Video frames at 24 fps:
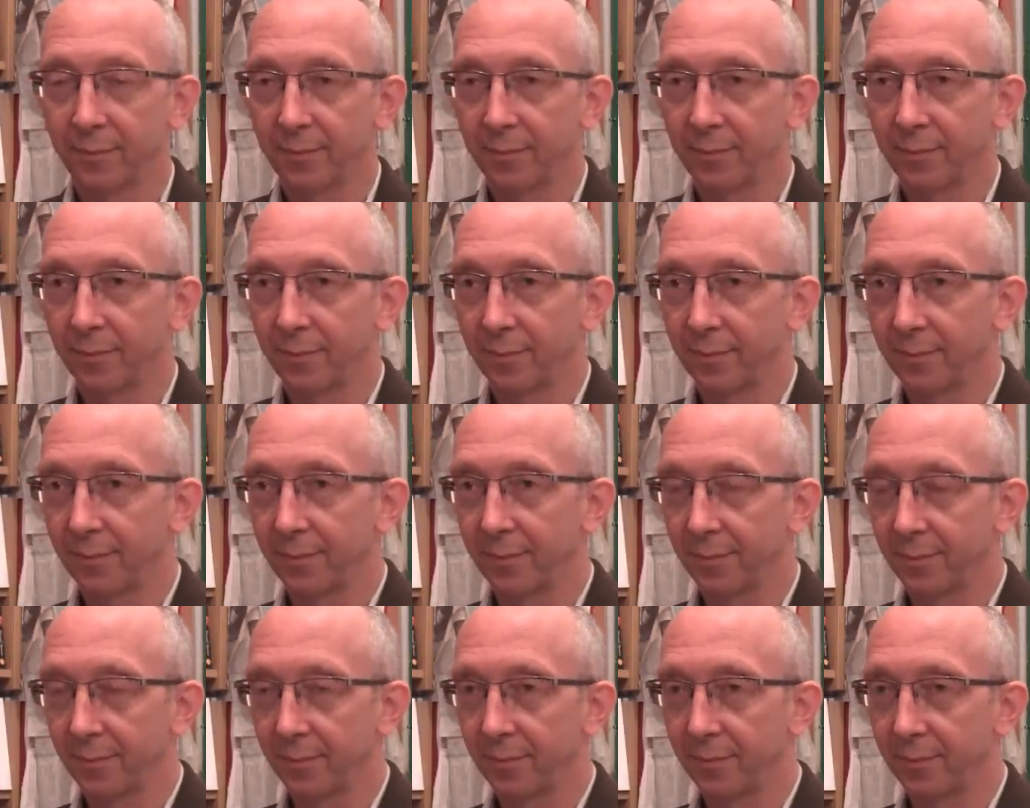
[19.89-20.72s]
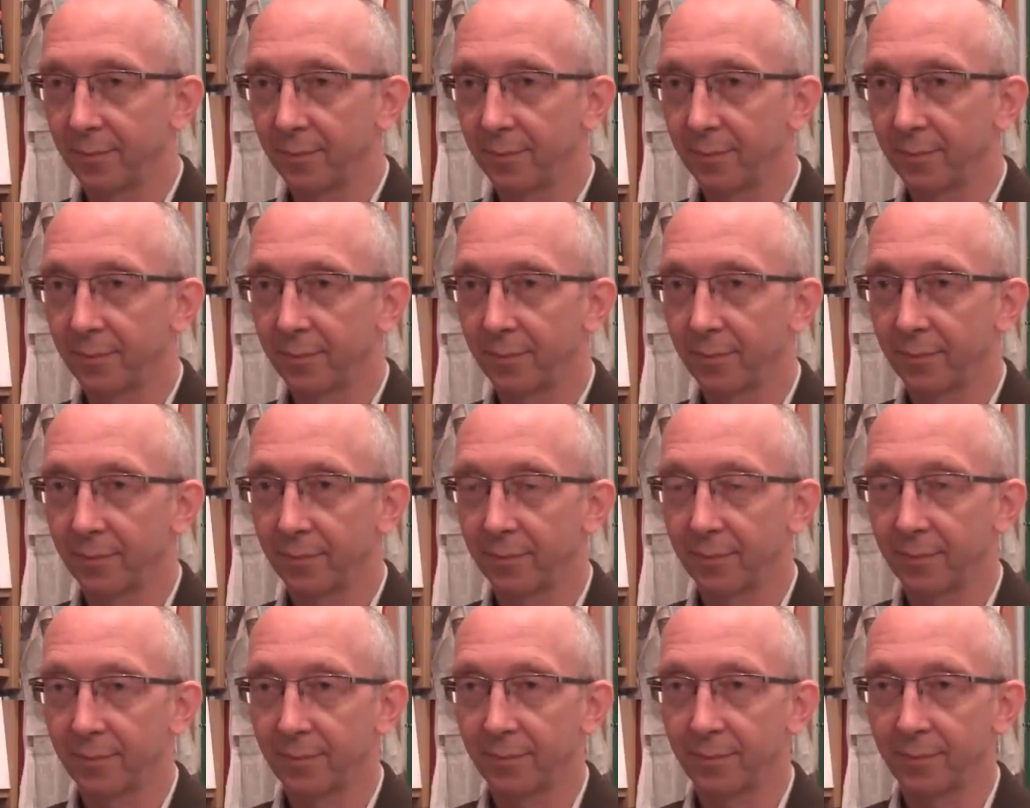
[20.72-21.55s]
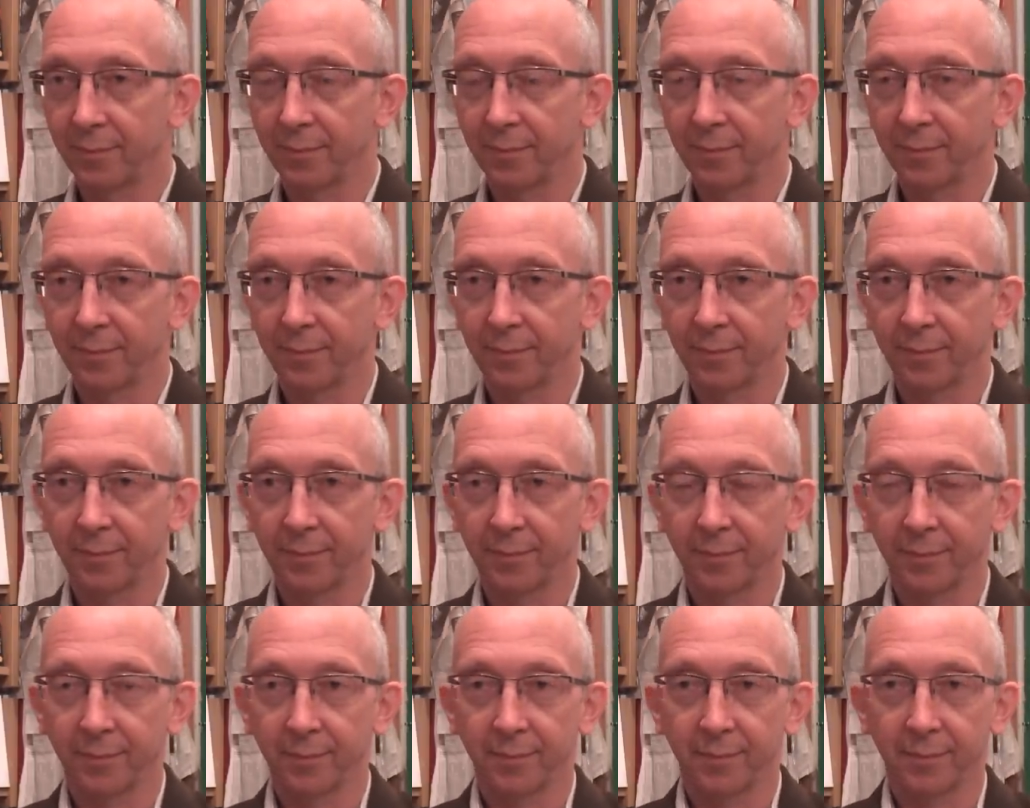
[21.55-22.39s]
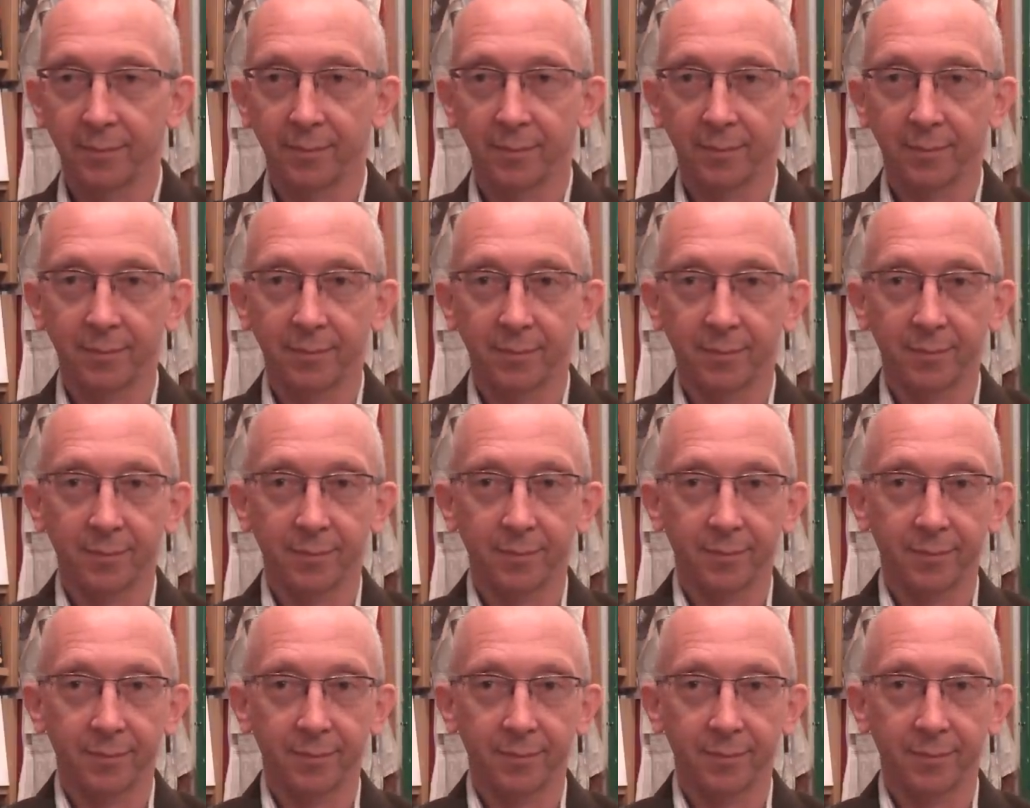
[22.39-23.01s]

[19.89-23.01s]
Icebreakers. What was the inspiration for the store?